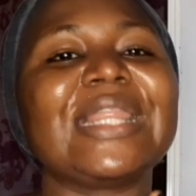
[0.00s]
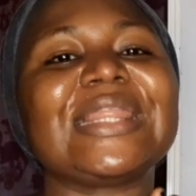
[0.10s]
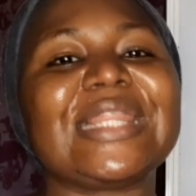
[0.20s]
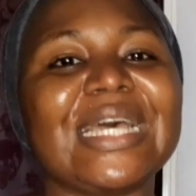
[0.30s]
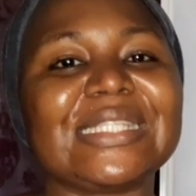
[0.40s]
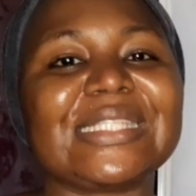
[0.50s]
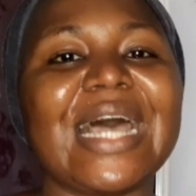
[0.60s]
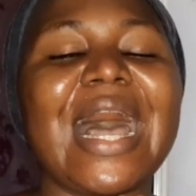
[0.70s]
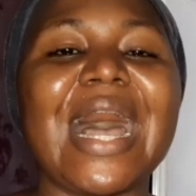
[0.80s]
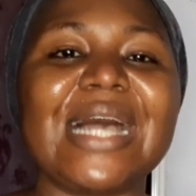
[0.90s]
that
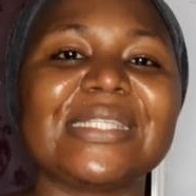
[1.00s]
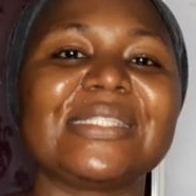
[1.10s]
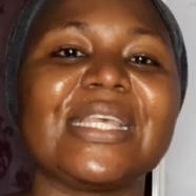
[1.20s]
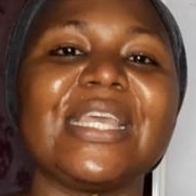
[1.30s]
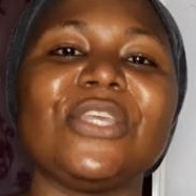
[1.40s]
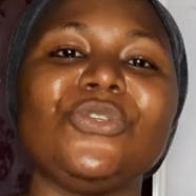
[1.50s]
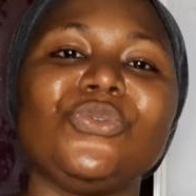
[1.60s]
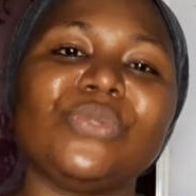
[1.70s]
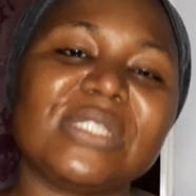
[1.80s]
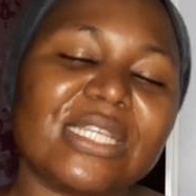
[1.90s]
has a
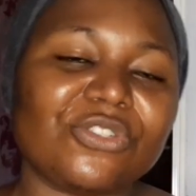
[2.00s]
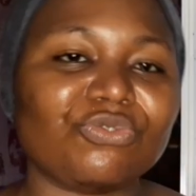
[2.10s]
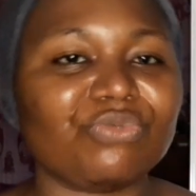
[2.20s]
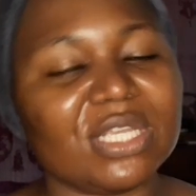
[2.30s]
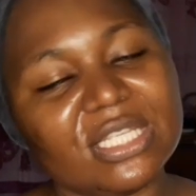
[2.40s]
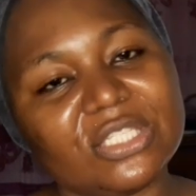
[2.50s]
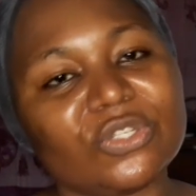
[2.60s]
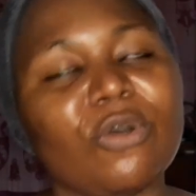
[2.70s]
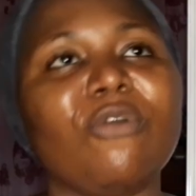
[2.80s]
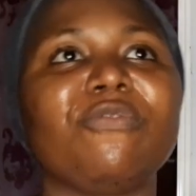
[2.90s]
usage range
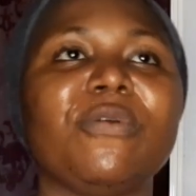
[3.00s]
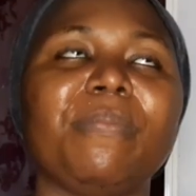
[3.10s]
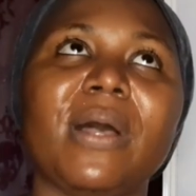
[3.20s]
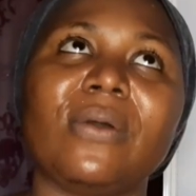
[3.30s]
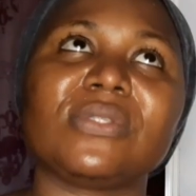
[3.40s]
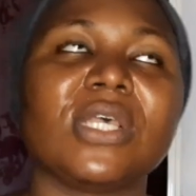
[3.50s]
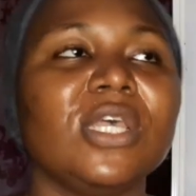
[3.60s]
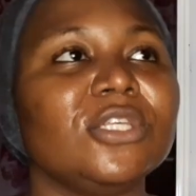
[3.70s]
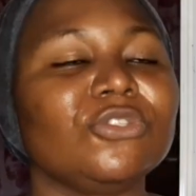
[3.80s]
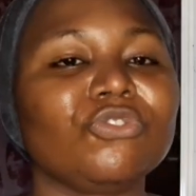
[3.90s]
of about
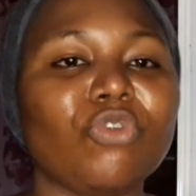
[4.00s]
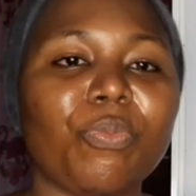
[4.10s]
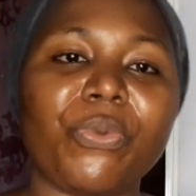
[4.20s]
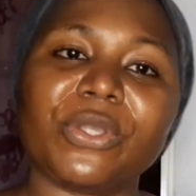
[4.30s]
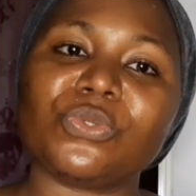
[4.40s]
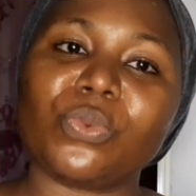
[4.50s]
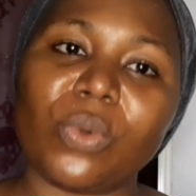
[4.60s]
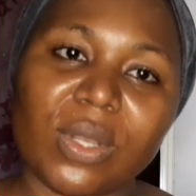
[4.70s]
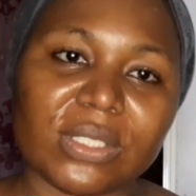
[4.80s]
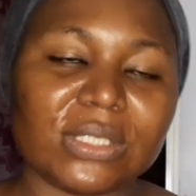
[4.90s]

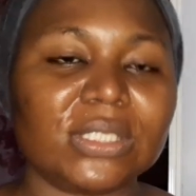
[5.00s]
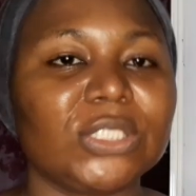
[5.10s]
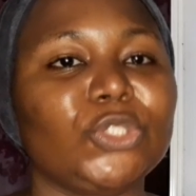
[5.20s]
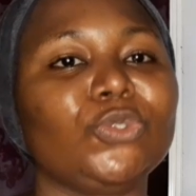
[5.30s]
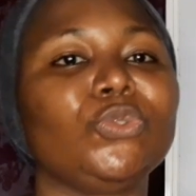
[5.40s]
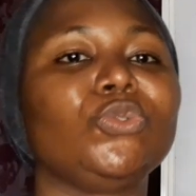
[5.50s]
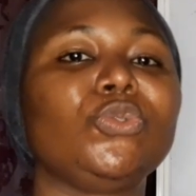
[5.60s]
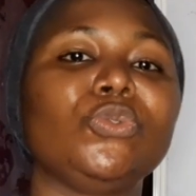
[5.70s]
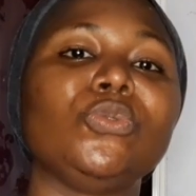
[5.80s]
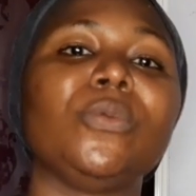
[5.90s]
0.1 to
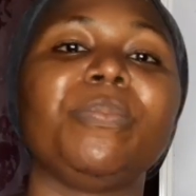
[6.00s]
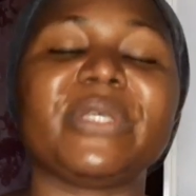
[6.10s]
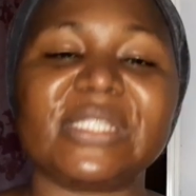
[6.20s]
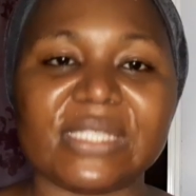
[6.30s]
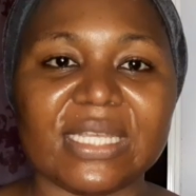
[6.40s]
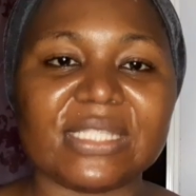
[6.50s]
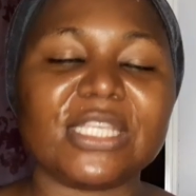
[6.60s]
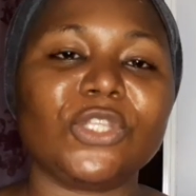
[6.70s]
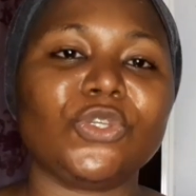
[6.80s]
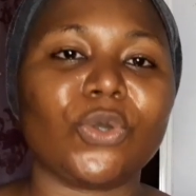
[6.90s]
2%
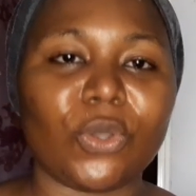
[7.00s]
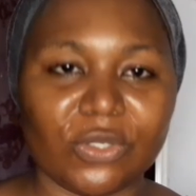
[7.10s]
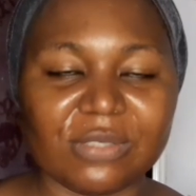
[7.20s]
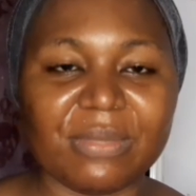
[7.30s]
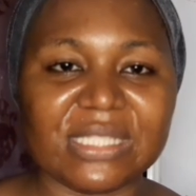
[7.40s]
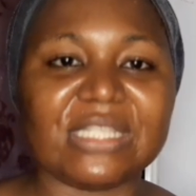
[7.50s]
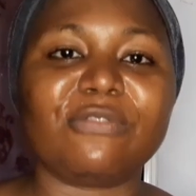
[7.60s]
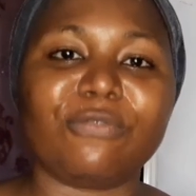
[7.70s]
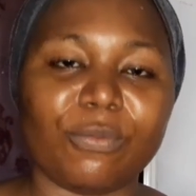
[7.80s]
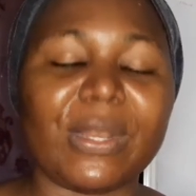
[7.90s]
in your cosmetic
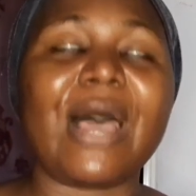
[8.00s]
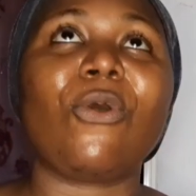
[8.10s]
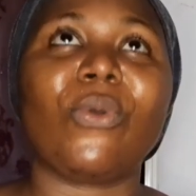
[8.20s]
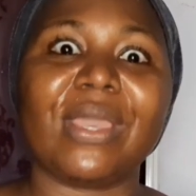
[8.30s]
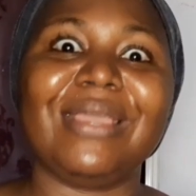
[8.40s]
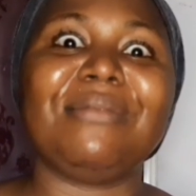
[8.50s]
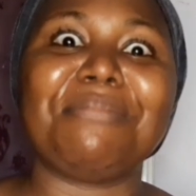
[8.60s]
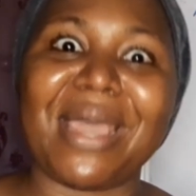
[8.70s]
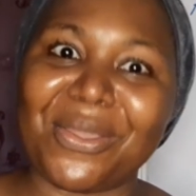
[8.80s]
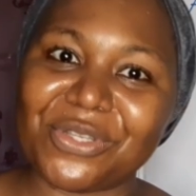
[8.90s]
formula, or in
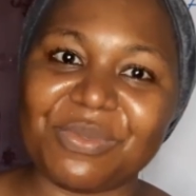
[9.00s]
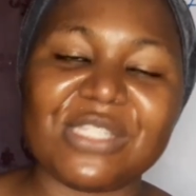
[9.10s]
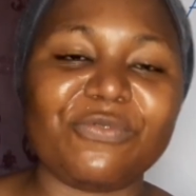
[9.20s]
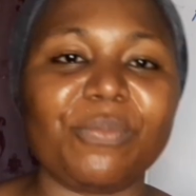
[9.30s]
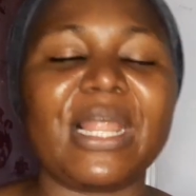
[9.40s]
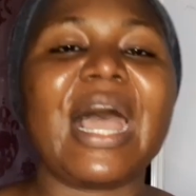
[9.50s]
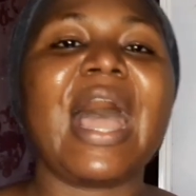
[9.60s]
my cosmetic formula.